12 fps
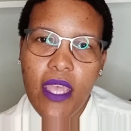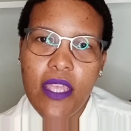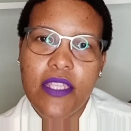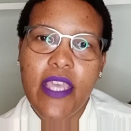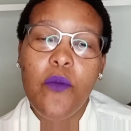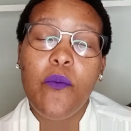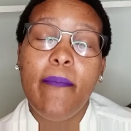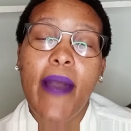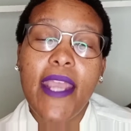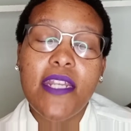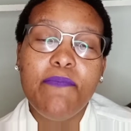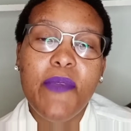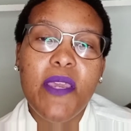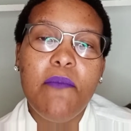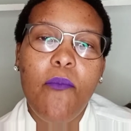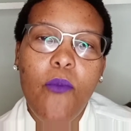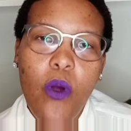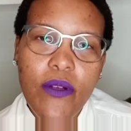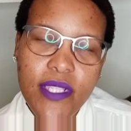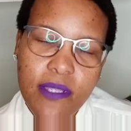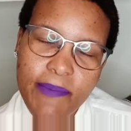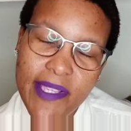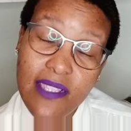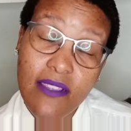They might be more
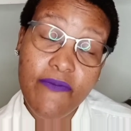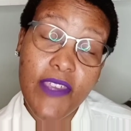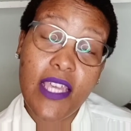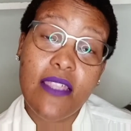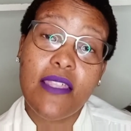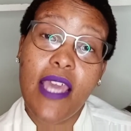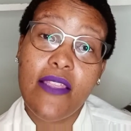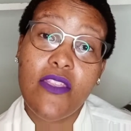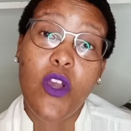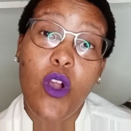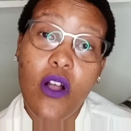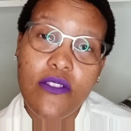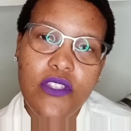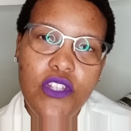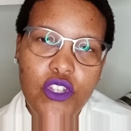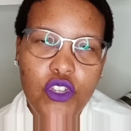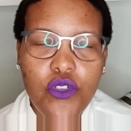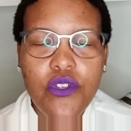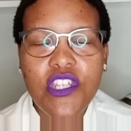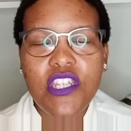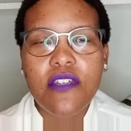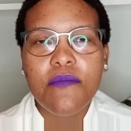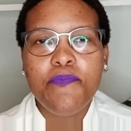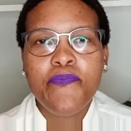specific than the
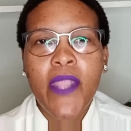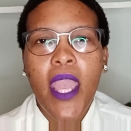Constitution,